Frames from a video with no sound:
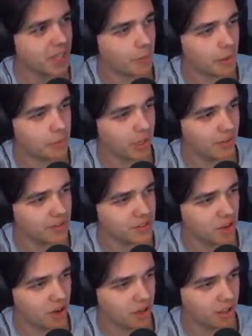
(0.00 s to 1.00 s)
I'm going to play this
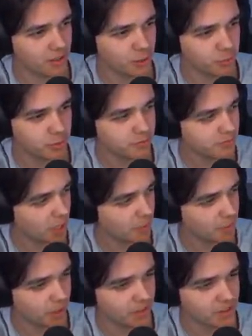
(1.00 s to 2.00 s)
song on loop. I'm
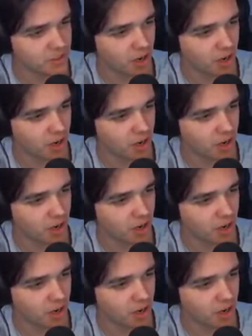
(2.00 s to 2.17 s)
going to play this